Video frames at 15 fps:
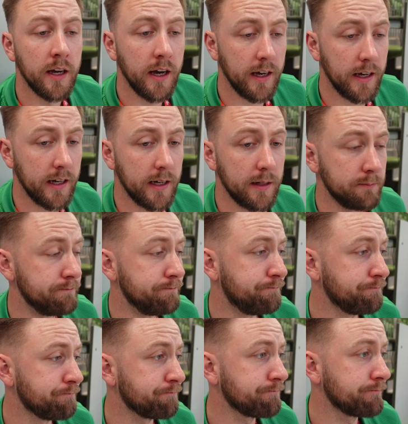
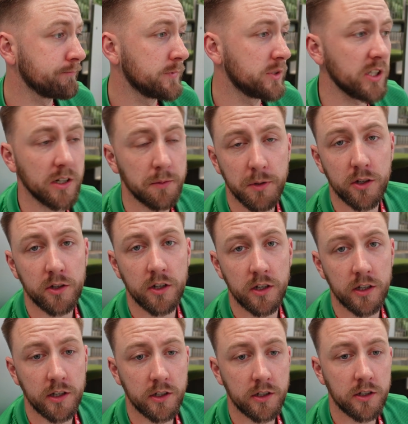I'm not
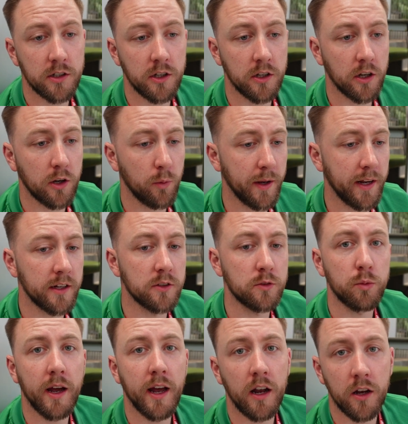gonna go in and
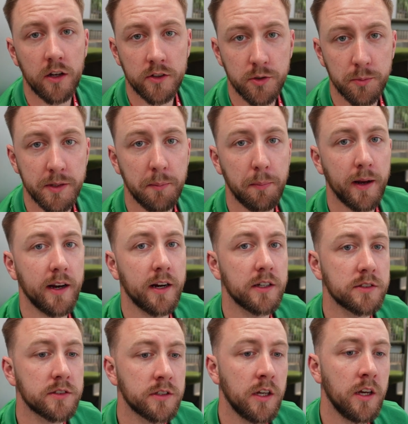dwell on too many
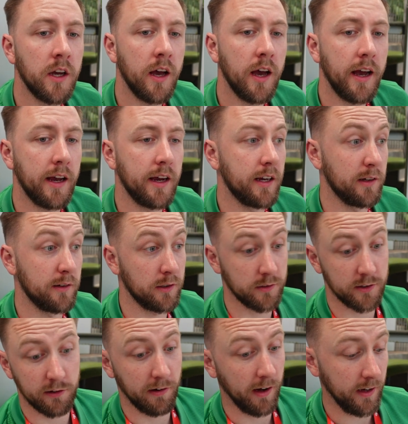players on
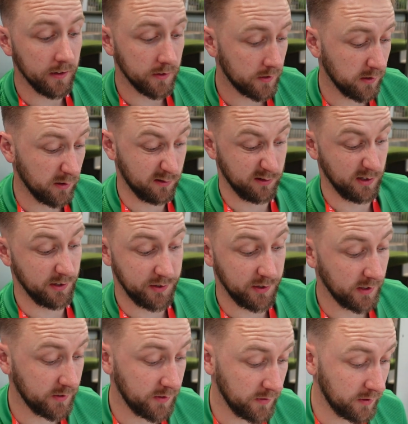their ratings. Look, a
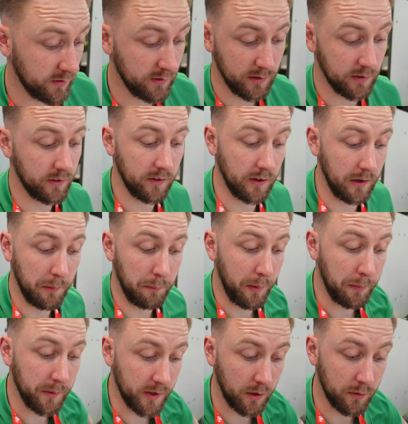6 is I'm
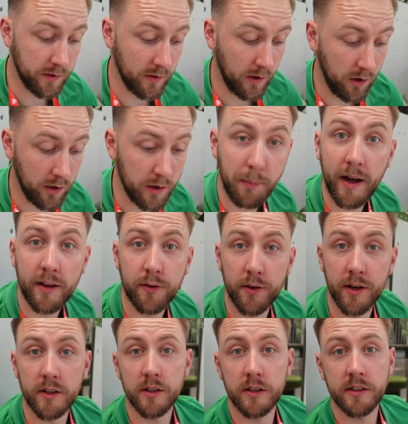probably gonna go to all the back
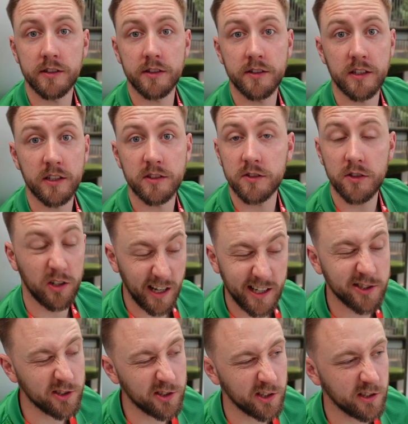three as a 6.
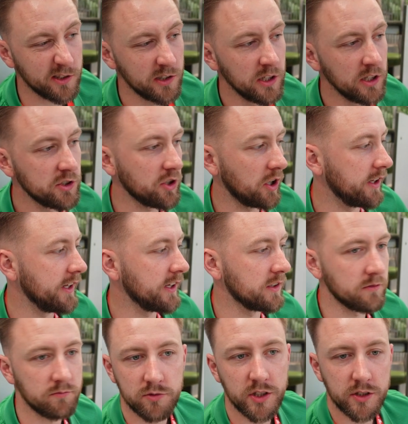Actually, I think John Egan
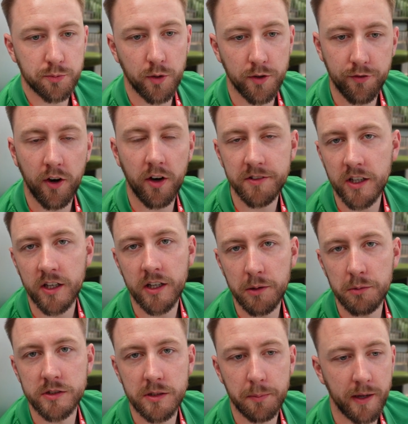6.5. I thought he
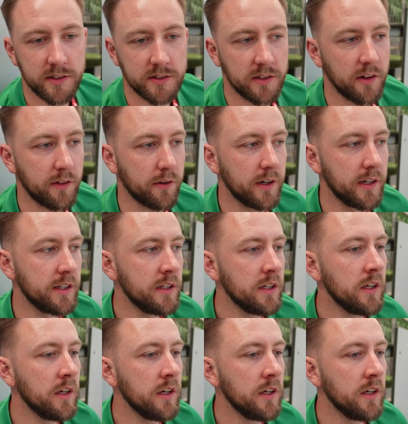was the best of the three.